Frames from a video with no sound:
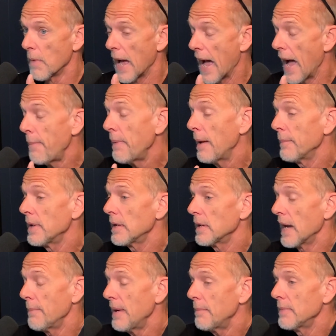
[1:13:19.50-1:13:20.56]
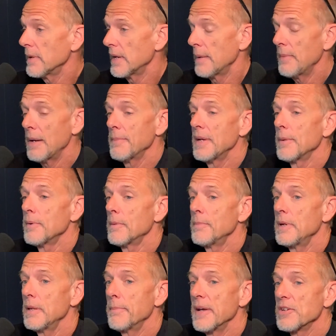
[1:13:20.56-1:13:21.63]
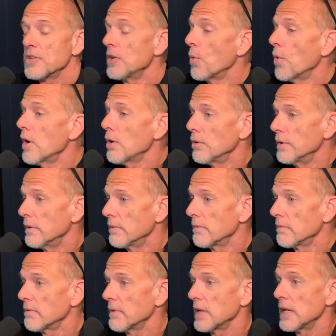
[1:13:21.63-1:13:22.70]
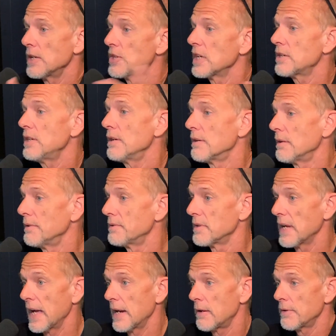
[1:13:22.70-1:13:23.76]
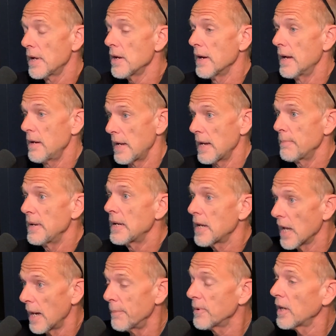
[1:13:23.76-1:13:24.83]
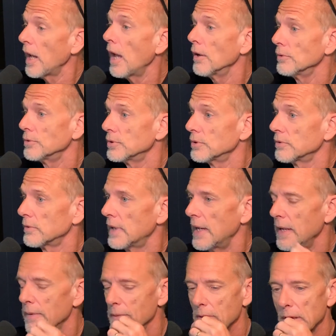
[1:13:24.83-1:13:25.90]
I might be I might be I might be able to be the best in the world mm-hmm. in 60 year olds. I don't know. I, would be I'm close, sure. right?